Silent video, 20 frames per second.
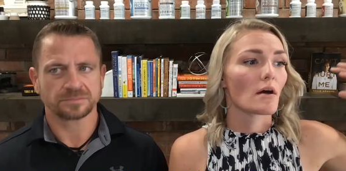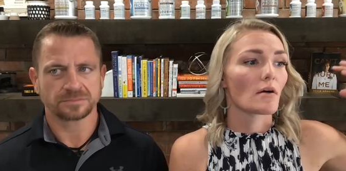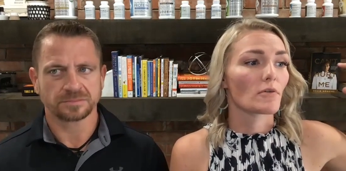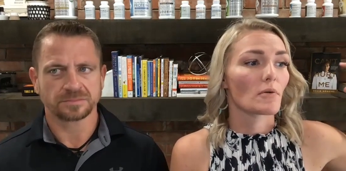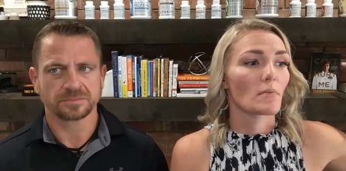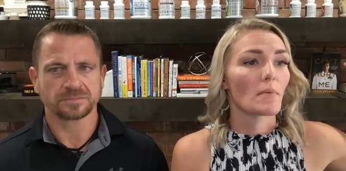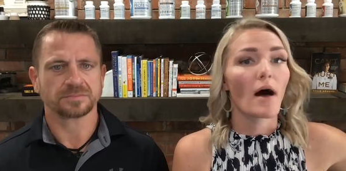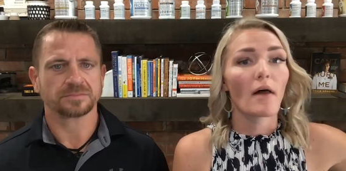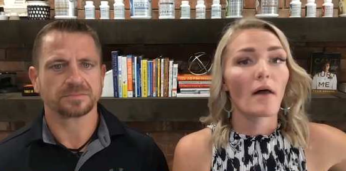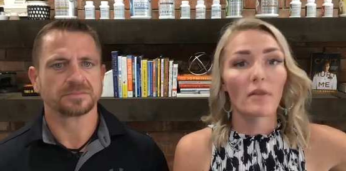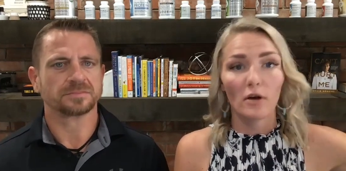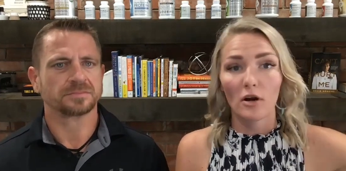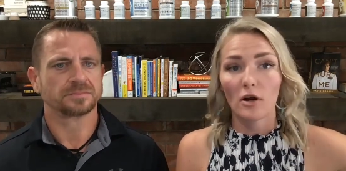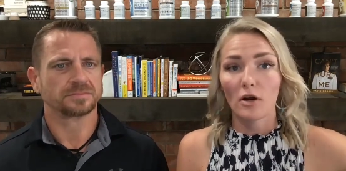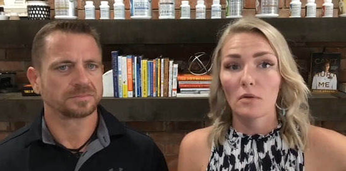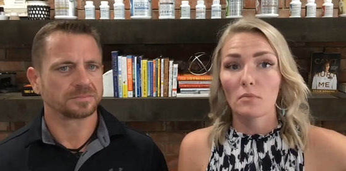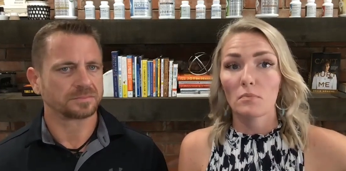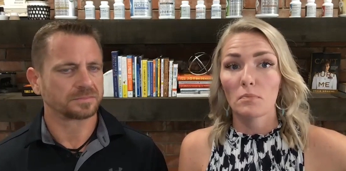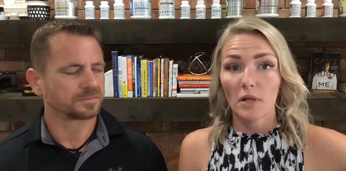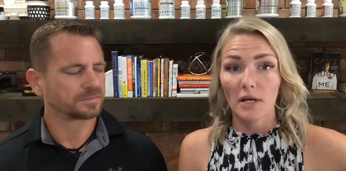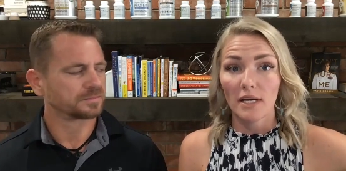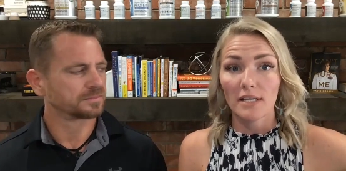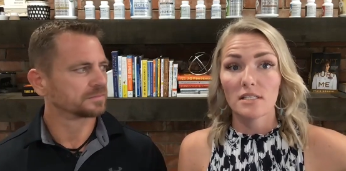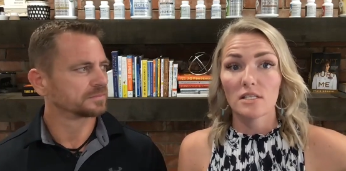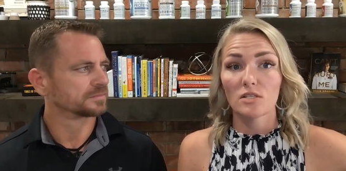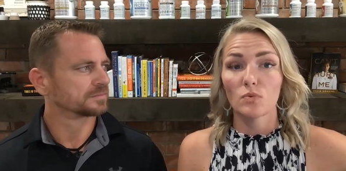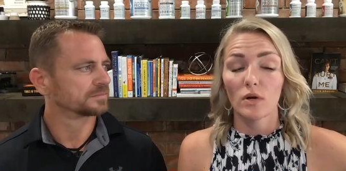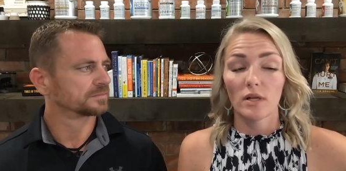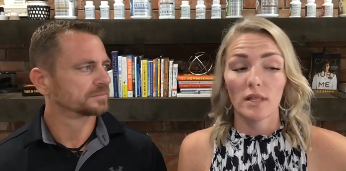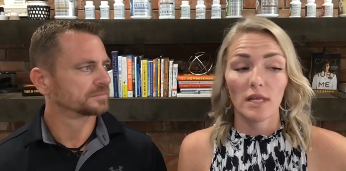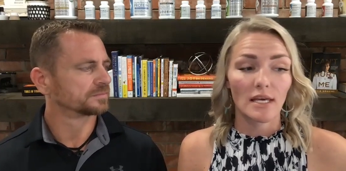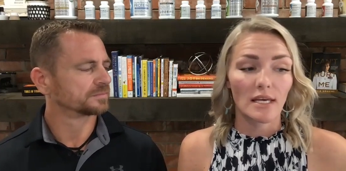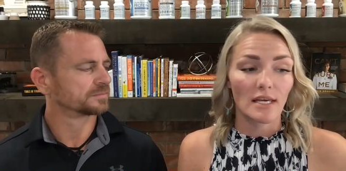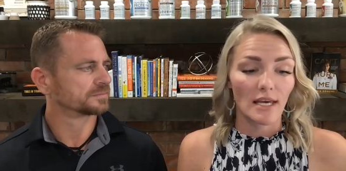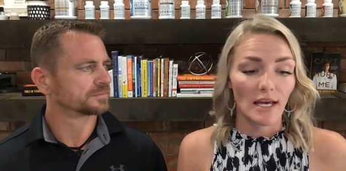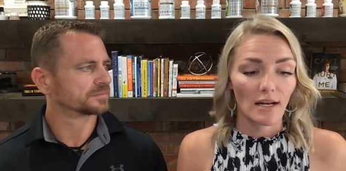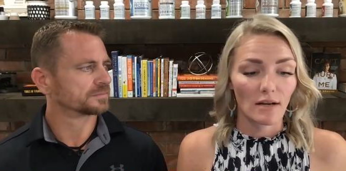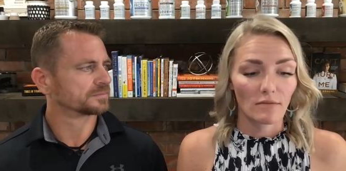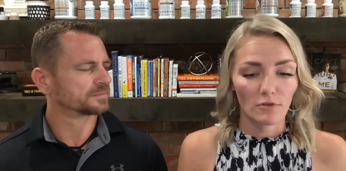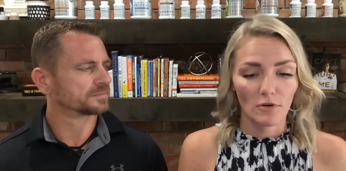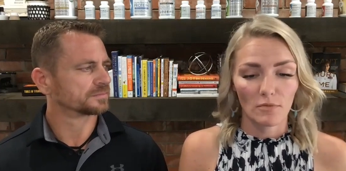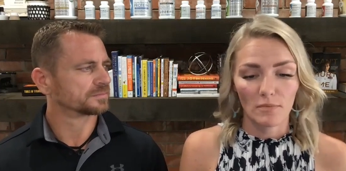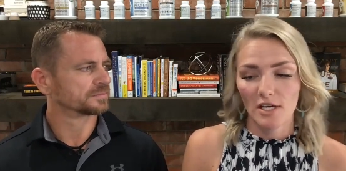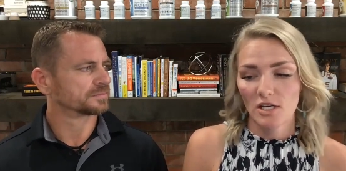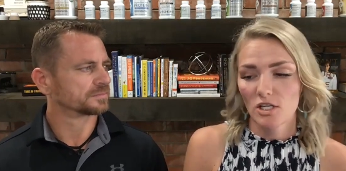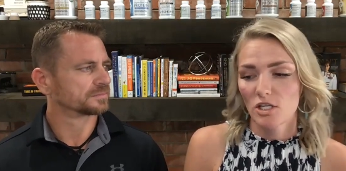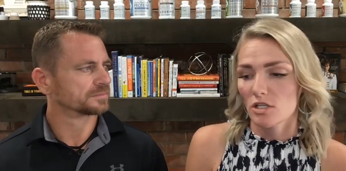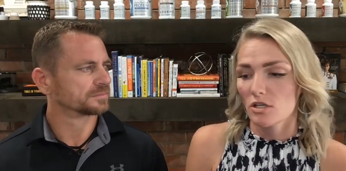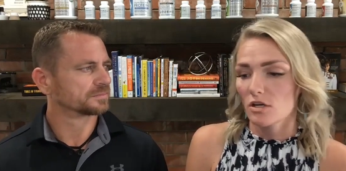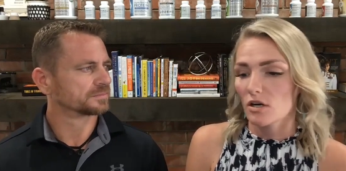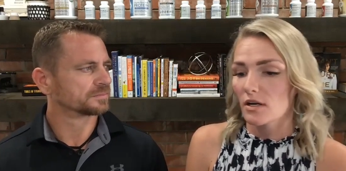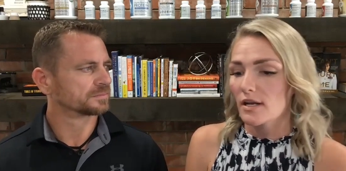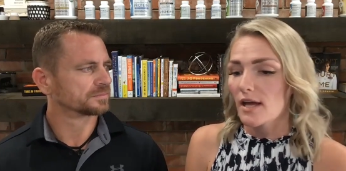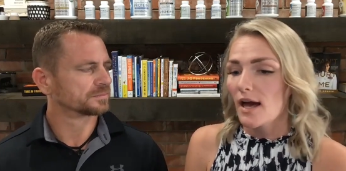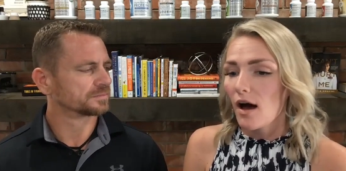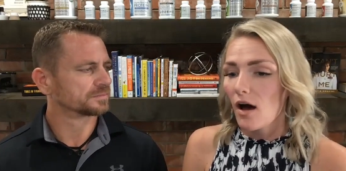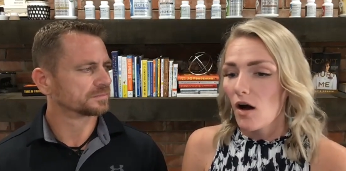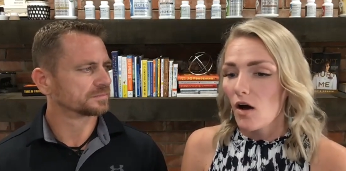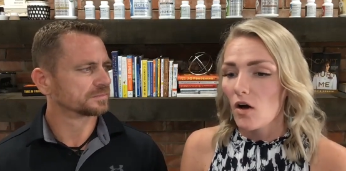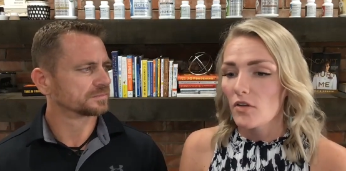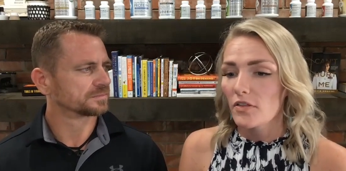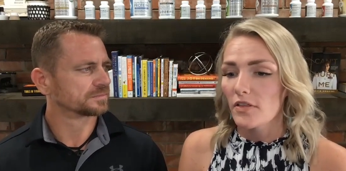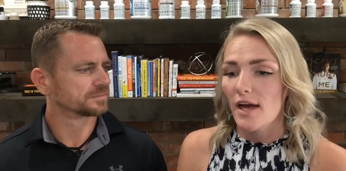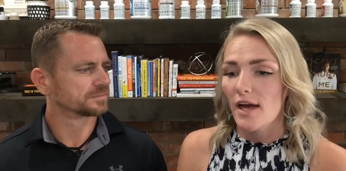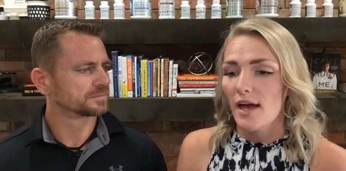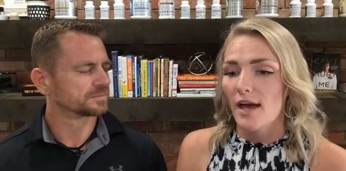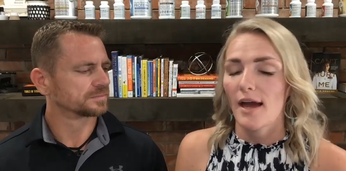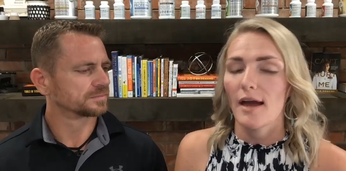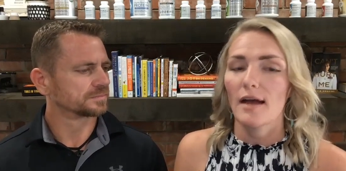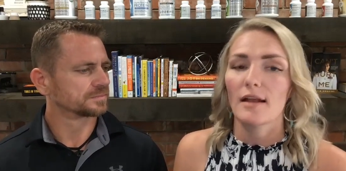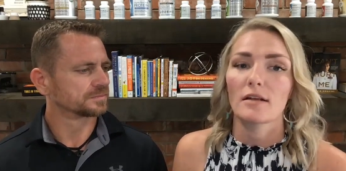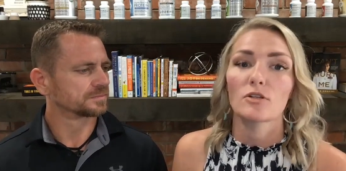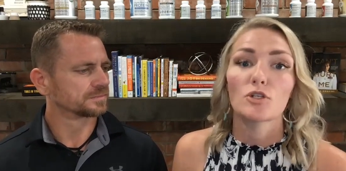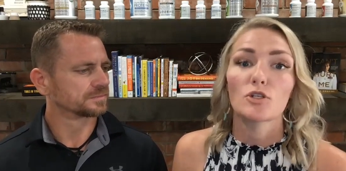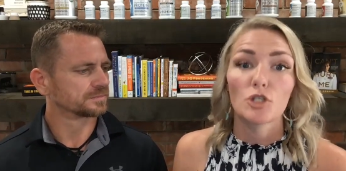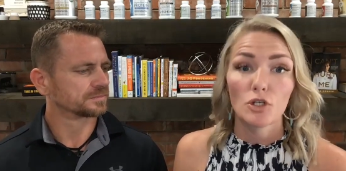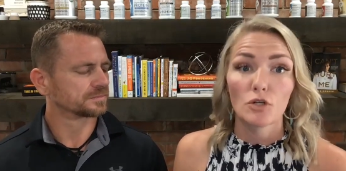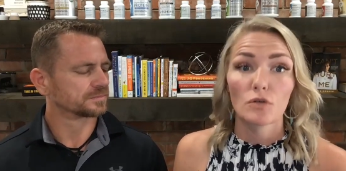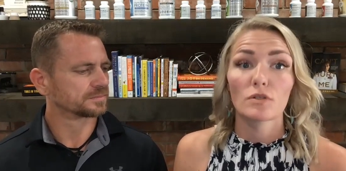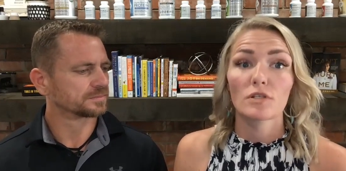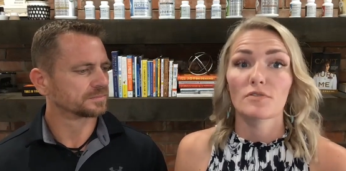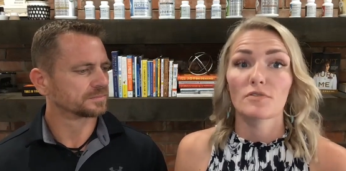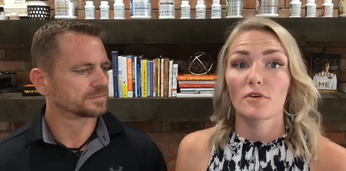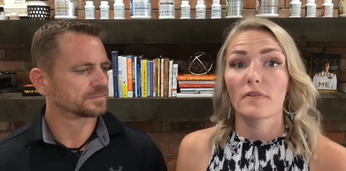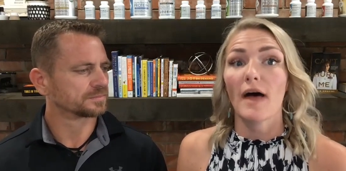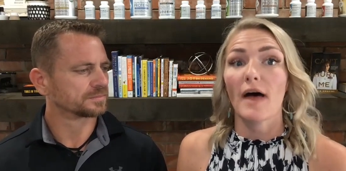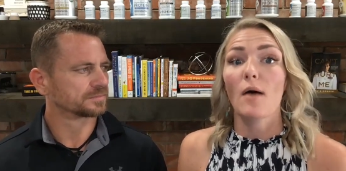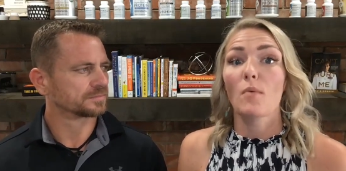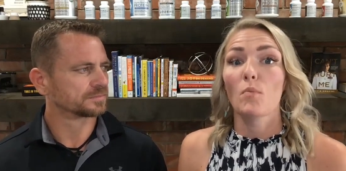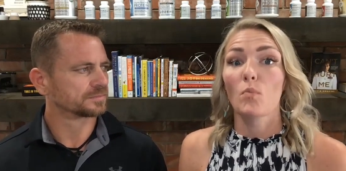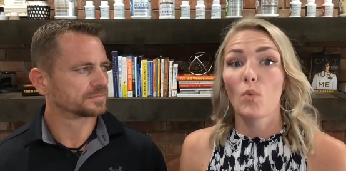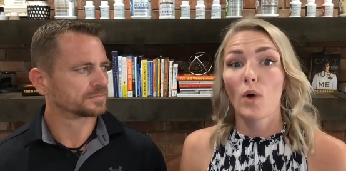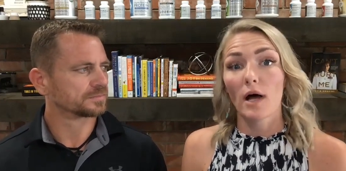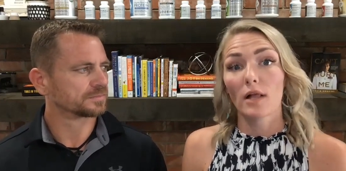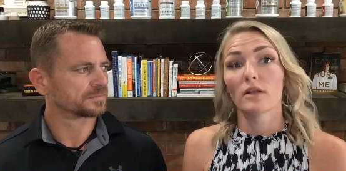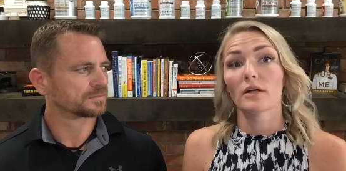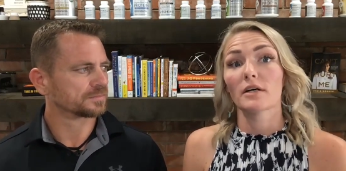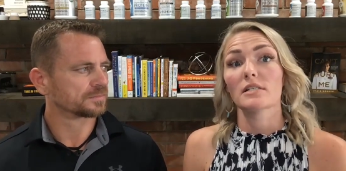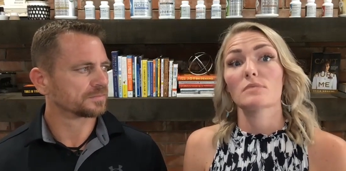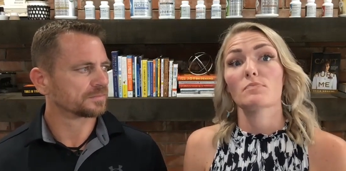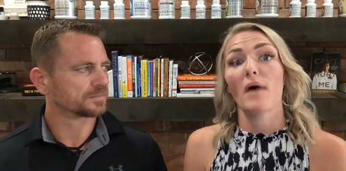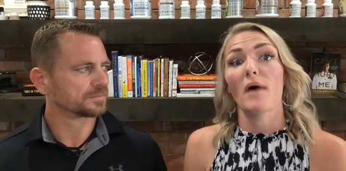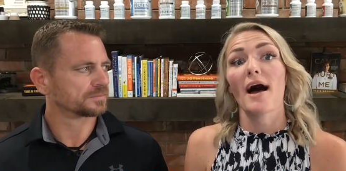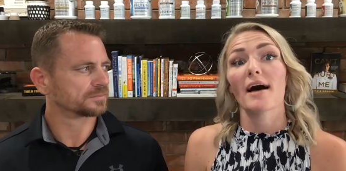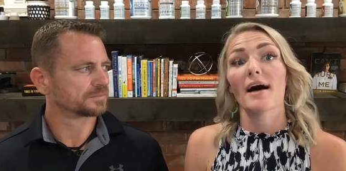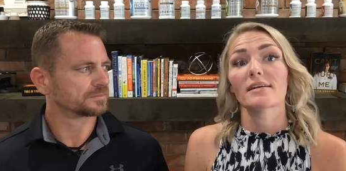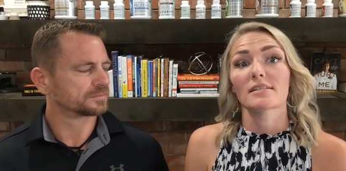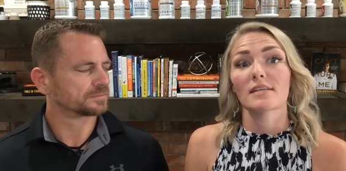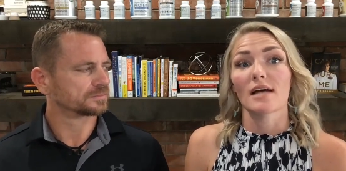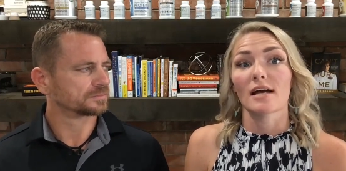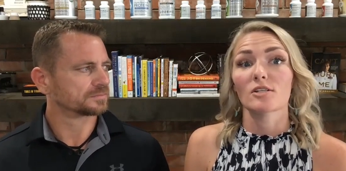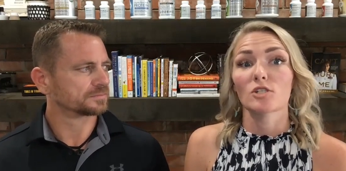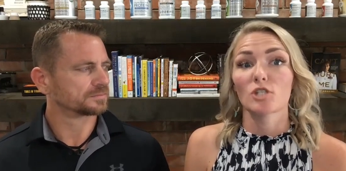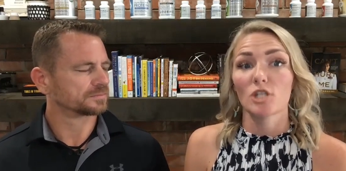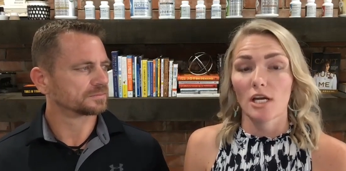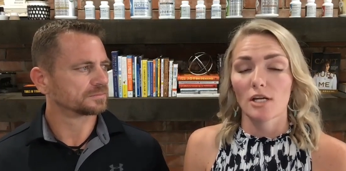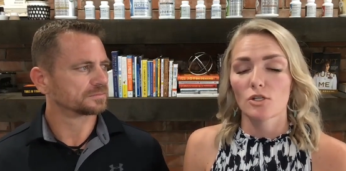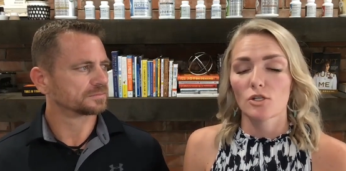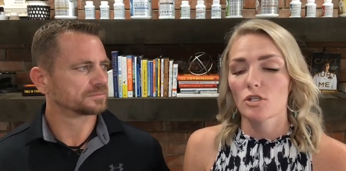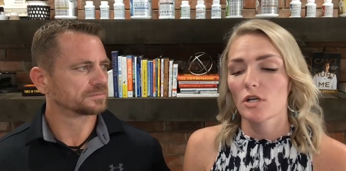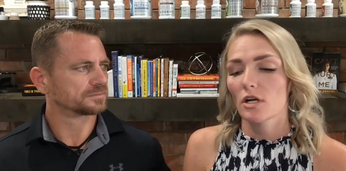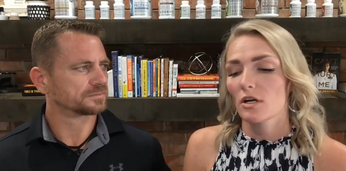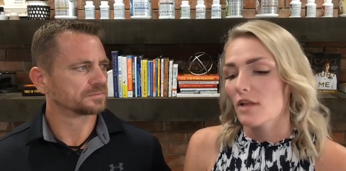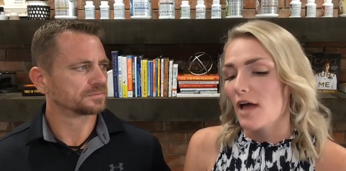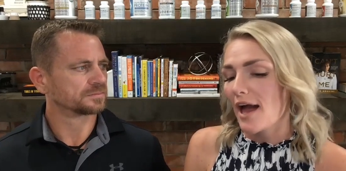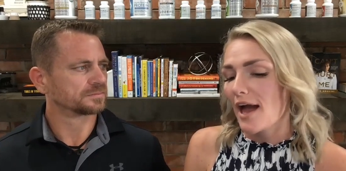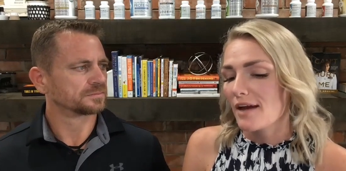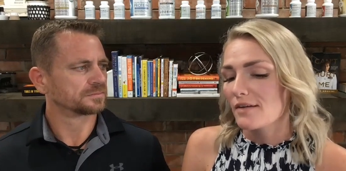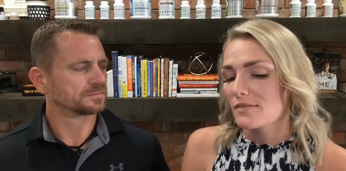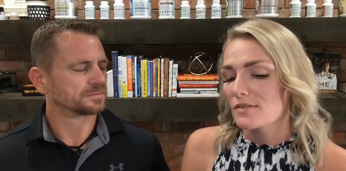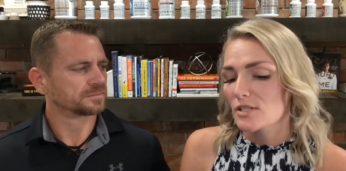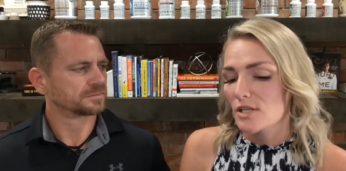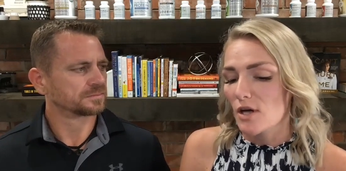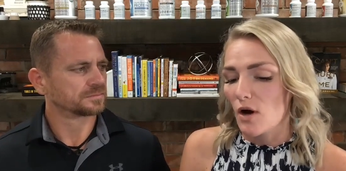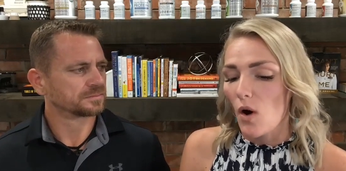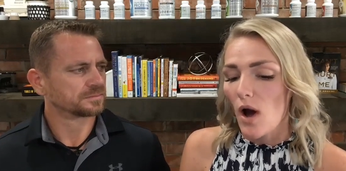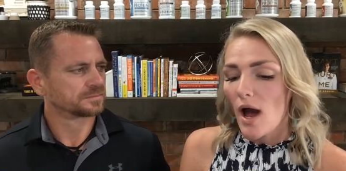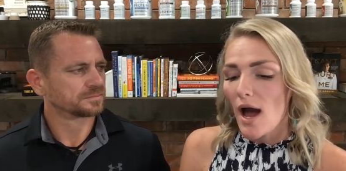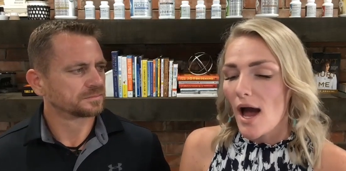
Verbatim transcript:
Speaker 1: from other places where they can get information on health and choose for them what looks best and change their lives. So